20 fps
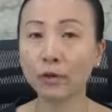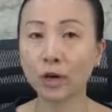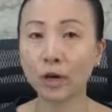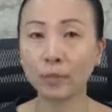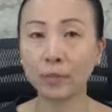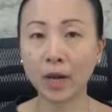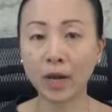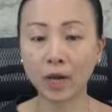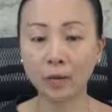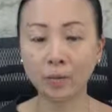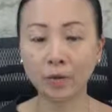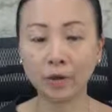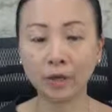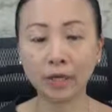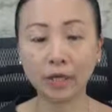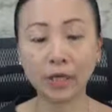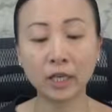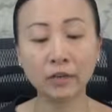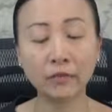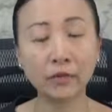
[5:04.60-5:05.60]
a paper
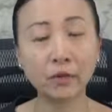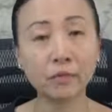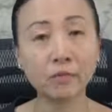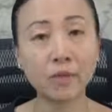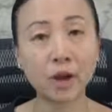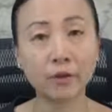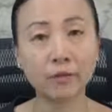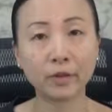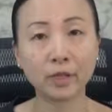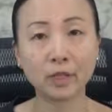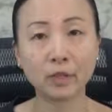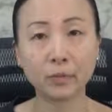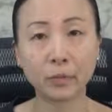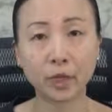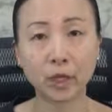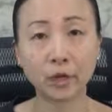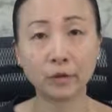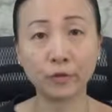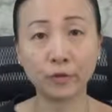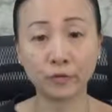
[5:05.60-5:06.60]
even merits
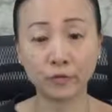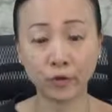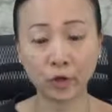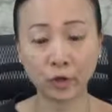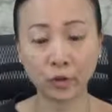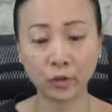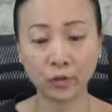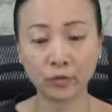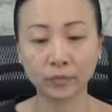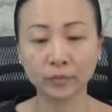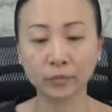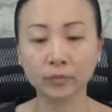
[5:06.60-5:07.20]
peer review.